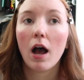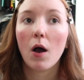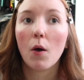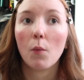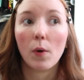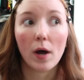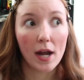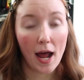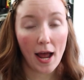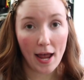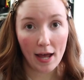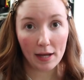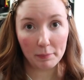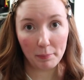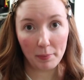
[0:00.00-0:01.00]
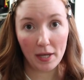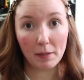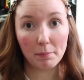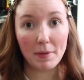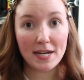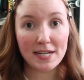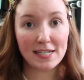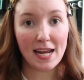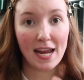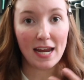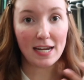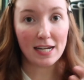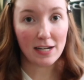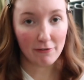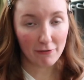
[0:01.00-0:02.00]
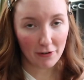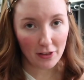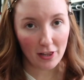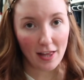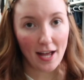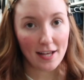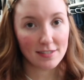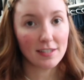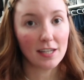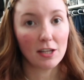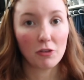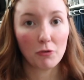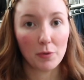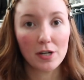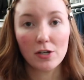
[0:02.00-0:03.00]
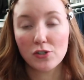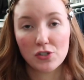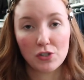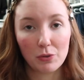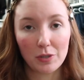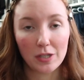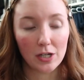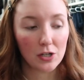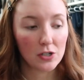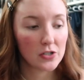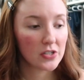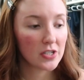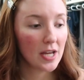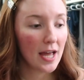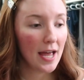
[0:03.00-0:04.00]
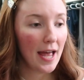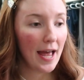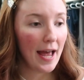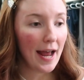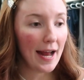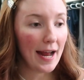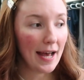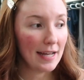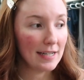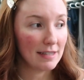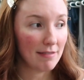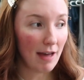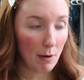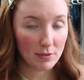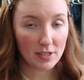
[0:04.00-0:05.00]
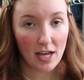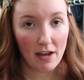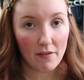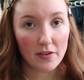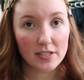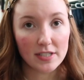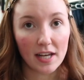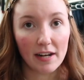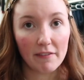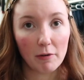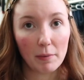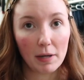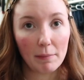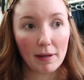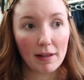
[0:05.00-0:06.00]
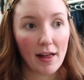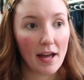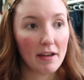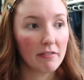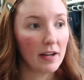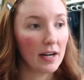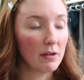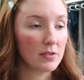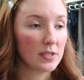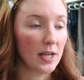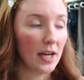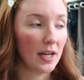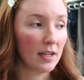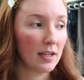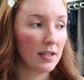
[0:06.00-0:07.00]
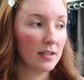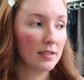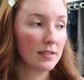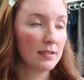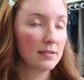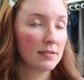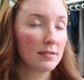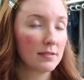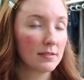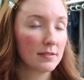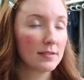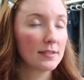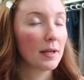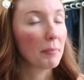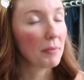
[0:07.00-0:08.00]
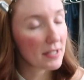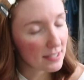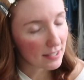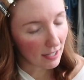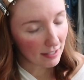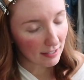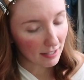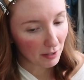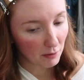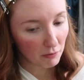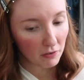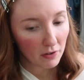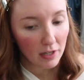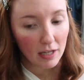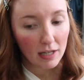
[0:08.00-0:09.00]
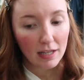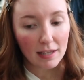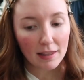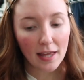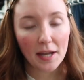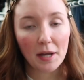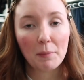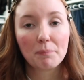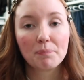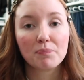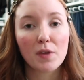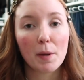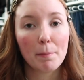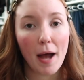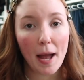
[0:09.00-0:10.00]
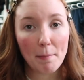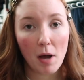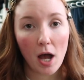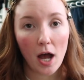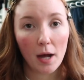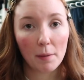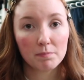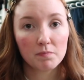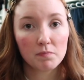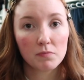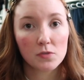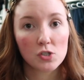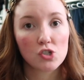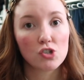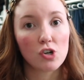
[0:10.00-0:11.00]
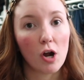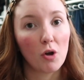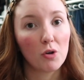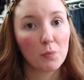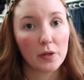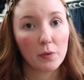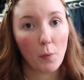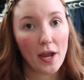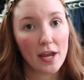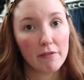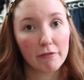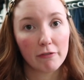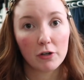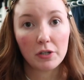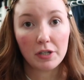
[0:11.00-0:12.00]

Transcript: what I had been maintaining for the last like three or so years. And that was the heaviest I'd ever been in my life. And I was like, something's got to give. Like my mom struggled with weight for